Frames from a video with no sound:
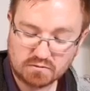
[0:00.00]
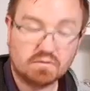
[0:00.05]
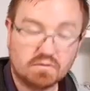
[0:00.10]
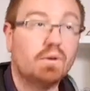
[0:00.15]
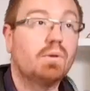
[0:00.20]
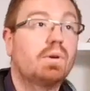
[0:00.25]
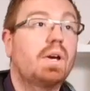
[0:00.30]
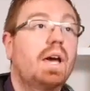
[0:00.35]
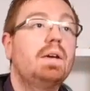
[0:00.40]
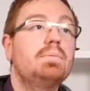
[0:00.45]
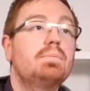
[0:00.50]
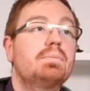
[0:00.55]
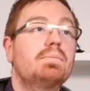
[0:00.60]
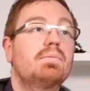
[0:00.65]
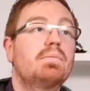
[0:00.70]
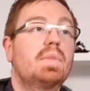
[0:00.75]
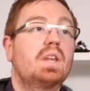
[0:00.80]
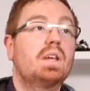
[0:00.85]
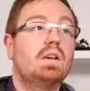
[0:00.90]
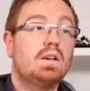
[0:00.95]
Okay,
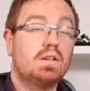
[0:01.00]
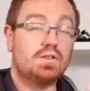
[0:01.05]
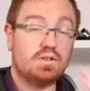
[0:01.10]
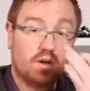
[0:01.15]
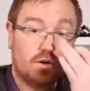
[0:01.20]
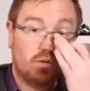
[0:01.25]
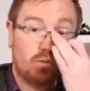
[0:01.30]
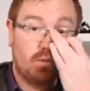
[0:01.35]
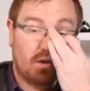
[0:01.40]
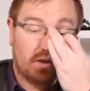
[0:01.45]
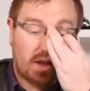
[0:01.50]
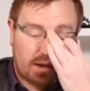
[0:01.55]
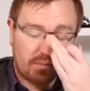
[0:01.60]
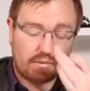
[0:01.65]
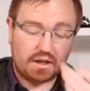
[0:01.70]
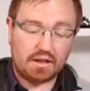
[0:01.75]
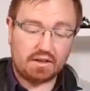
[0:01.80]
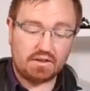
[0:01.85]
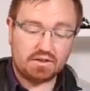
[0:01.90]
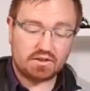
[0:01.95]
so what that
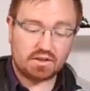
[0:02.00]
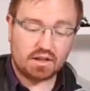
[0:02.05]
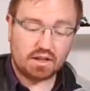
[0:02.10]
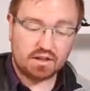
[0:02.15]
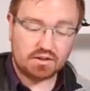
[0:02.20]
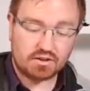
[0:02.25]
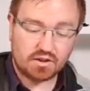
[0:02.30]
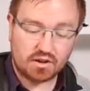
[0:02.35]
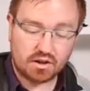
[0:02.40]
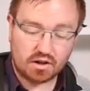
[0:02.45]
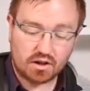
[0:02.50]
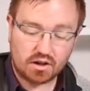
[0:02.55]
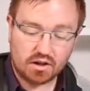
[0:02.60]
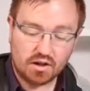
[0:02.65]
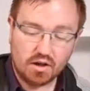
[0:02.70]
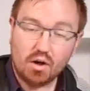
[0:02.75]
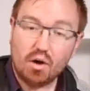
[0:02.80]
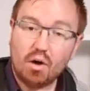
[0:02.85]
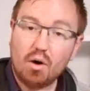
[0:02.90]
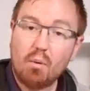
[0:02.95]
means is that
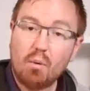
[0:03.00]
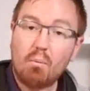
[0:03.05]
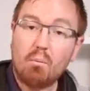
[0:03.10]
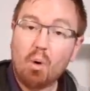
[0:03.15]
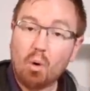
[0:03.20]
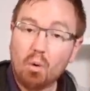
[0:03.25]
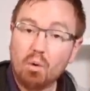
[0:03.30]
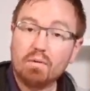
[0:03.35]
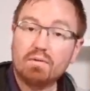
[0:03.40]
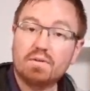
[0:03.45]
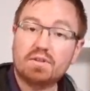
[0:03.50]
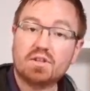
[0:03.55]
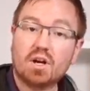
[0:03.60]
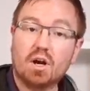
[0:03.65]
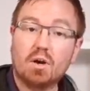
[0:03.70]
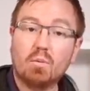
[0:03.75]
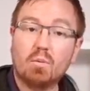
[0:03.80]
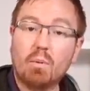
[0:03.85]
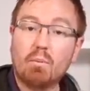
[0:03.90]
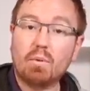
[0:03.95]
all the
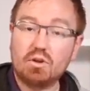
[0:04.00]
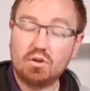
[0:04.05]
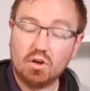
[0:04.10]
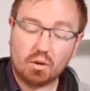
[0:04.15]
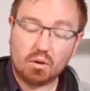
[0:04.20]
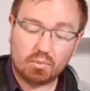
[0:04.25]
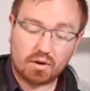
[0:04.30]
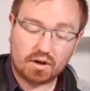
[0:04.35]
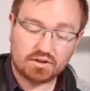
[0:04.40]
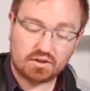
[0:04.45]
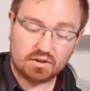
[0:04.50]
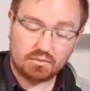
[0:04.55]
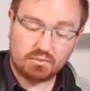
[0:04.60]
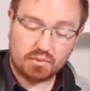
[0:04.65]
time when we're not pressing the